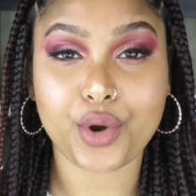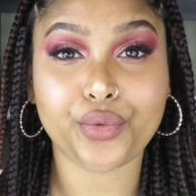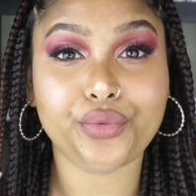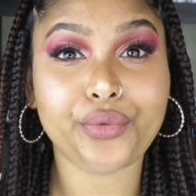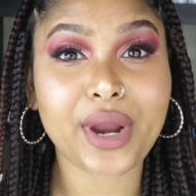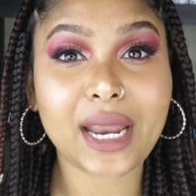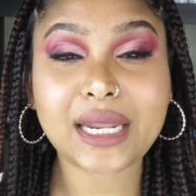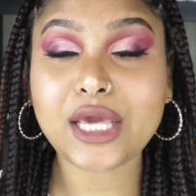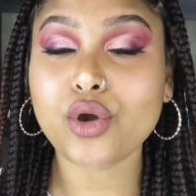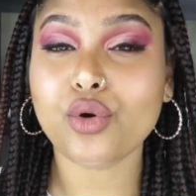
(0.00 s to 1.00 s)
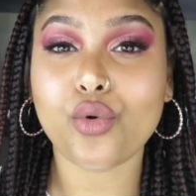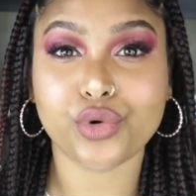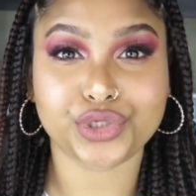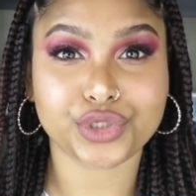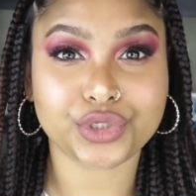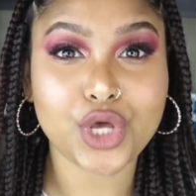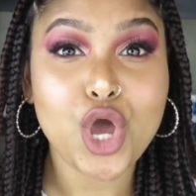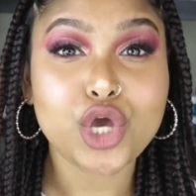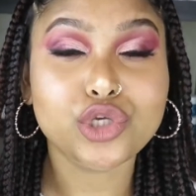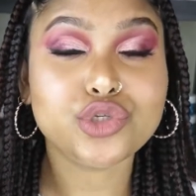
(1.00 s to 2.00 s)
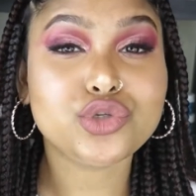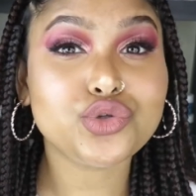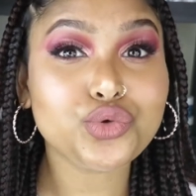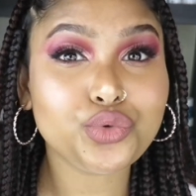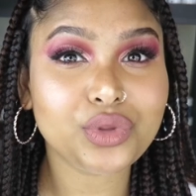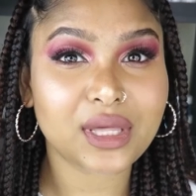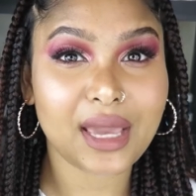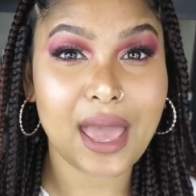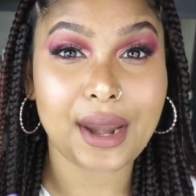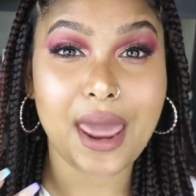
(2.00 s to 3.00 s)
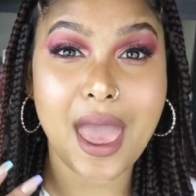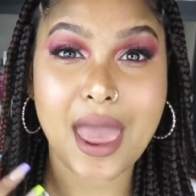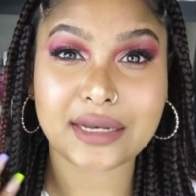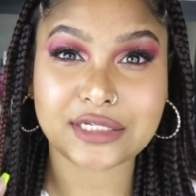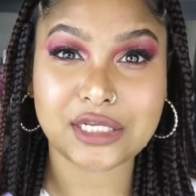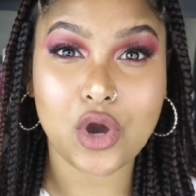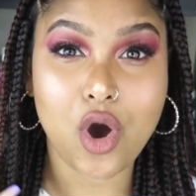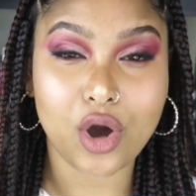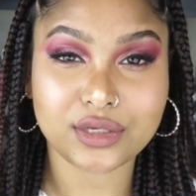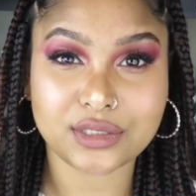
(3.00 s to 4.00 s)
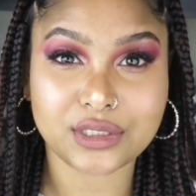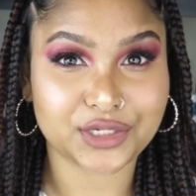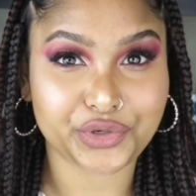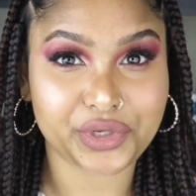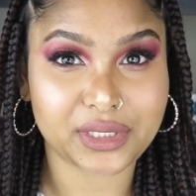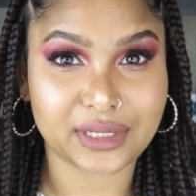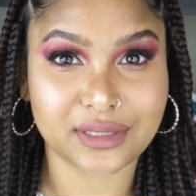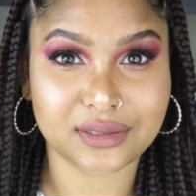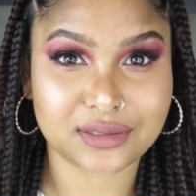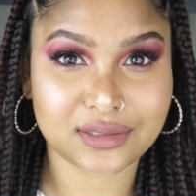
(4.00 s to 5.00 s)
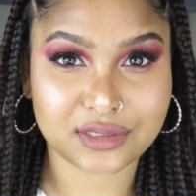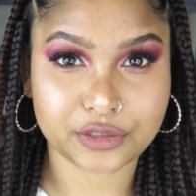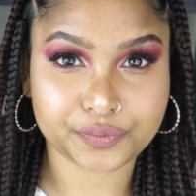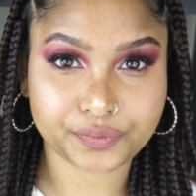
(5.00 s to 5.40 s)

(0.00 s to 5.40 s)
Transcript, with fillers: Really gorgeous, soothing, and antioxidant ingredients.